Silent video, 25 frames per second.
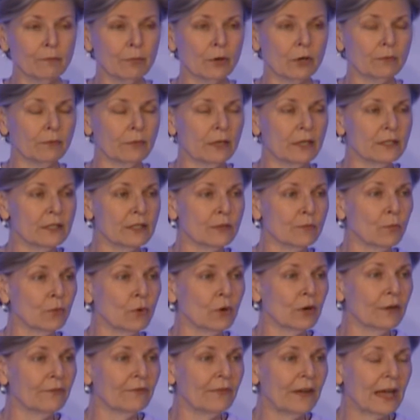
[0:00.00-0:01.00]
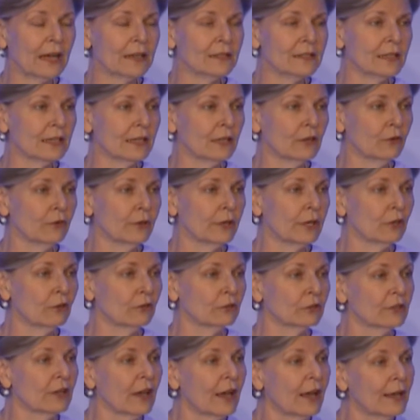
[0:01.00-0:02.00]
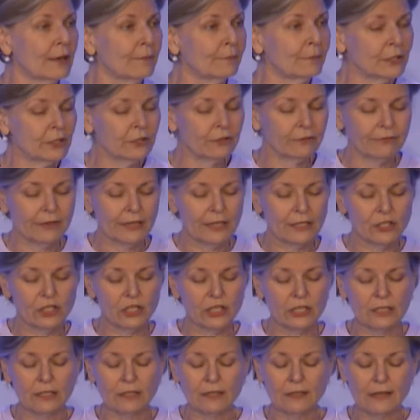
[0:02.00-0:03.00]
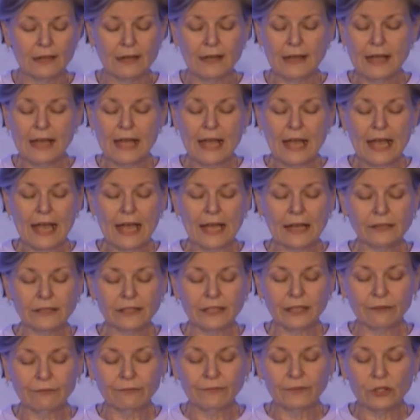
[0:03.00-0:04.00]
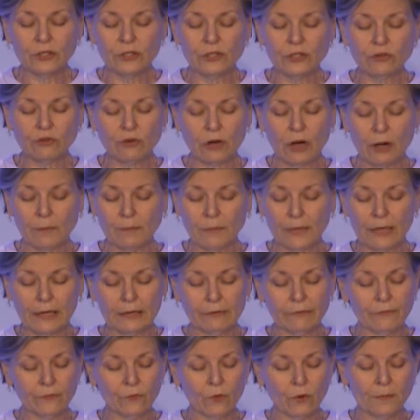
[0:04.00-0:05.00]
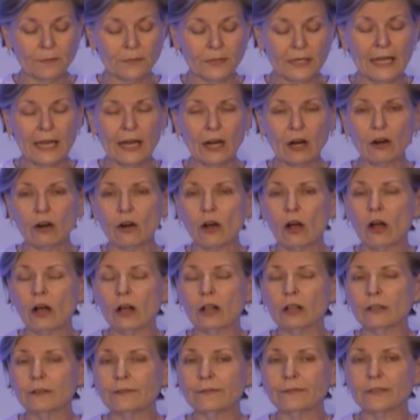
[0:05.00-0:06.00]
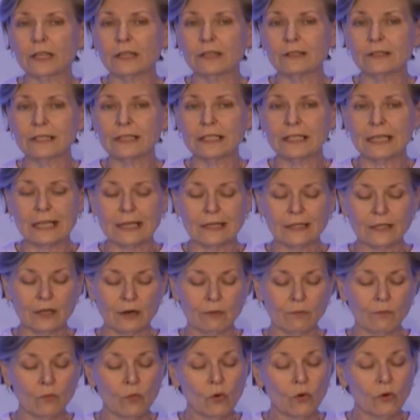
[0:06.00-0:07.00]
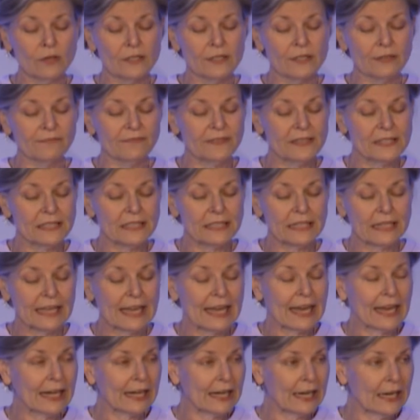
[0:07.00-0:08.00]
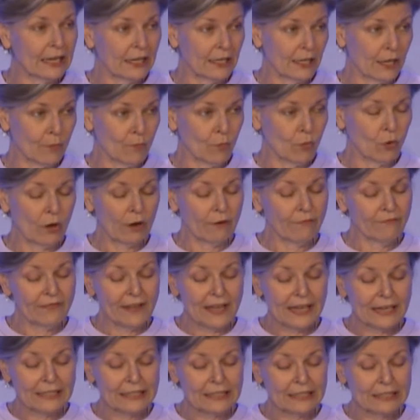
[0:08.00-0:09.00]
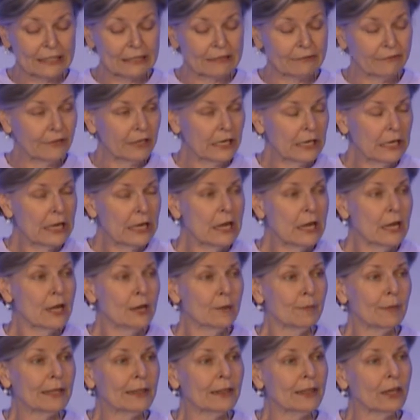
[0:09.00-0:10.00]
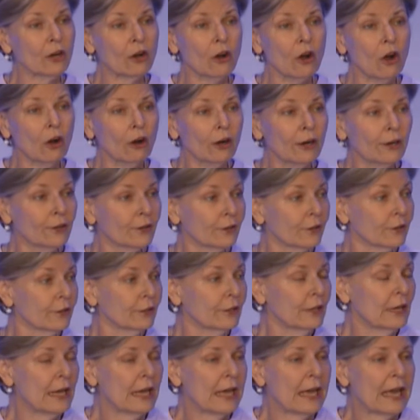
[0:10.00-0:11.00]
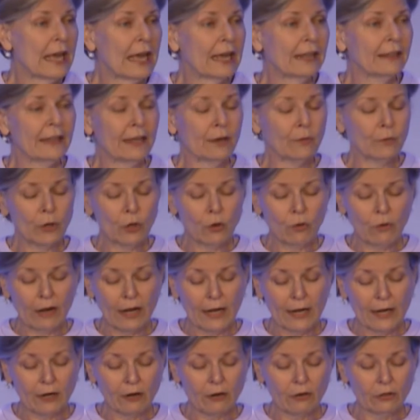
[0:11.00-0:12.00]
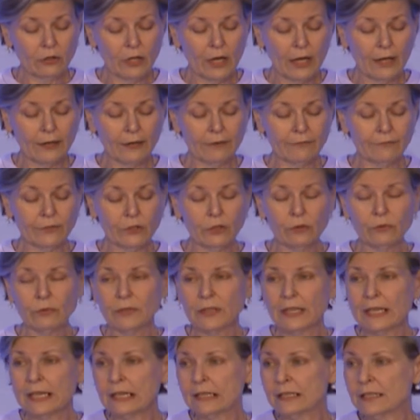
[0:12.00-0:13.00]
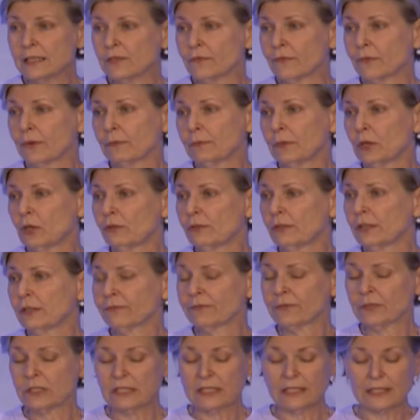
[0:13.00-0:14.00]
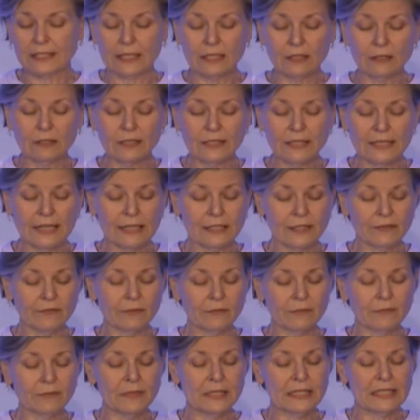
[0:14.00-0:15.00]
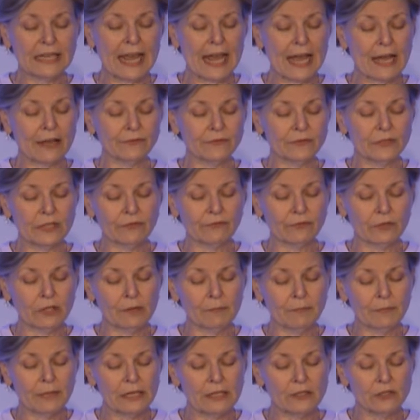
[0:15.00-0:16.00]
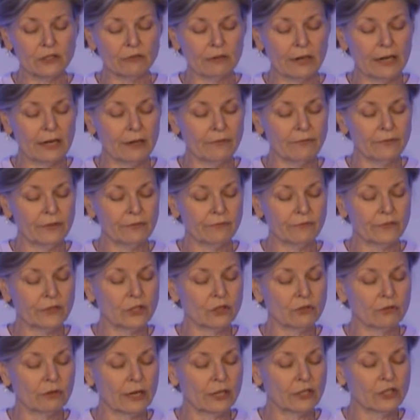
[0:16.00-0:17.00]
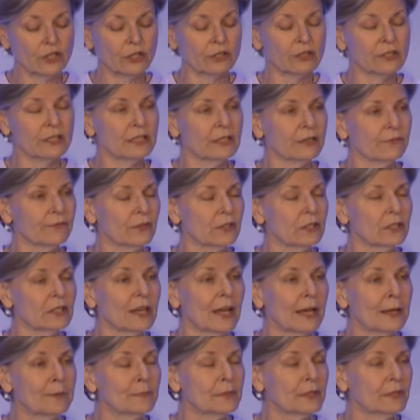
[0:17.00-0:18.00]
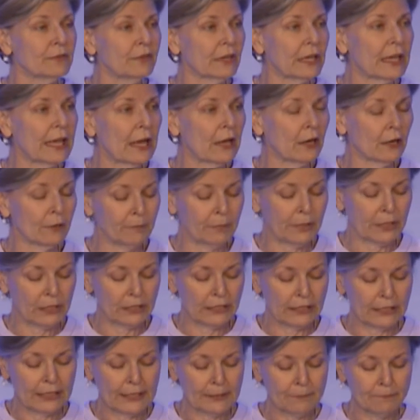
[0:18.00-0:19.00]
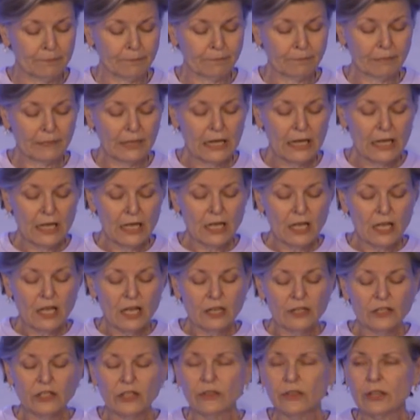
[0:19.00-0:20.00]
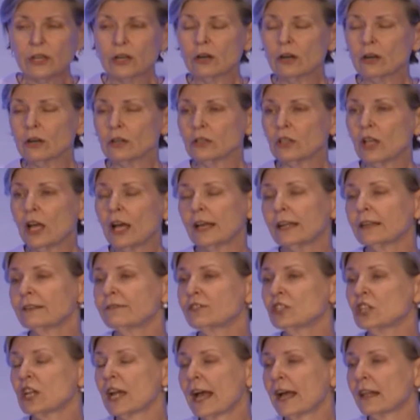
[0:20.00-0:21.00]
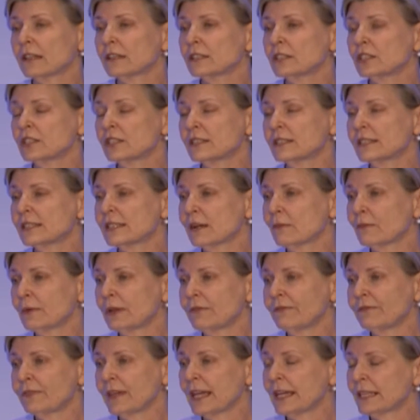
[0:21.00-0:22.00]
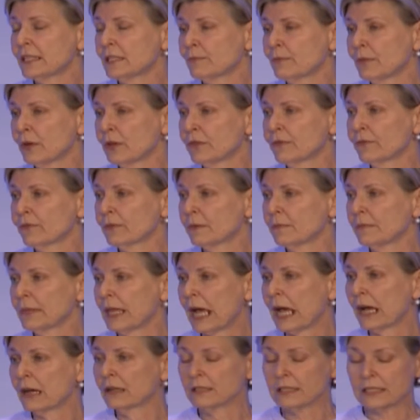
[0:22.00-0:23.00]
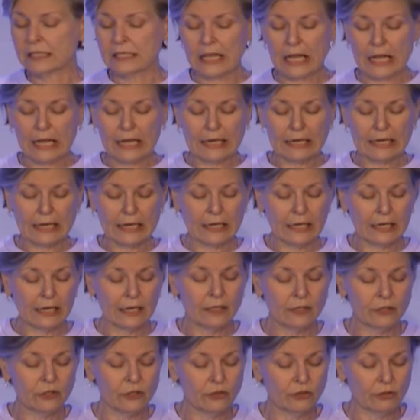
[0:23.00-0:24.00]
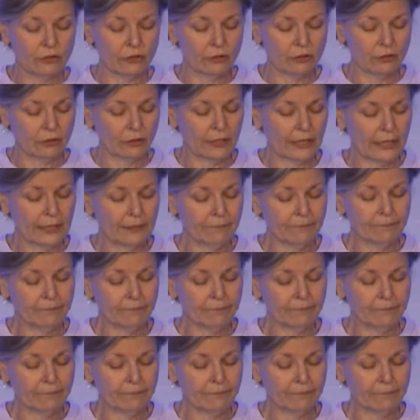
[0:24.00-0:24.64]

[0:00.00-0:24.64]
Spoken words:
permanent supportive housing, critical time intervention, housing first, trauma-informed care, all of those things are more sophisticated, they're more effective, but they're harder. And they require a lot of new things from you, different skill sets from the staff, different administrative infrastructures, different types of accountability. So there are a lot of challenges that we face, both from the outside and internally.